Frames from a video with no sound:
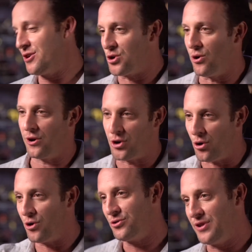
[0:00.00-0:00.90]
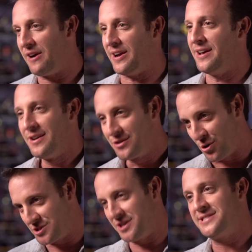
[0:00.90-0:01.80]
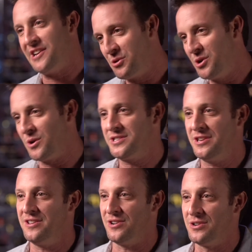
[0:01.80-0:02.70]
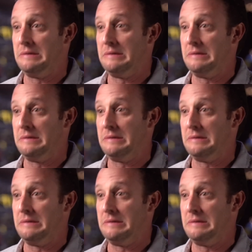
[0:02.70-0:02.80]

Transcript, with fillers: Gore, Larry. Gore's gonna tell you what he wants you to do.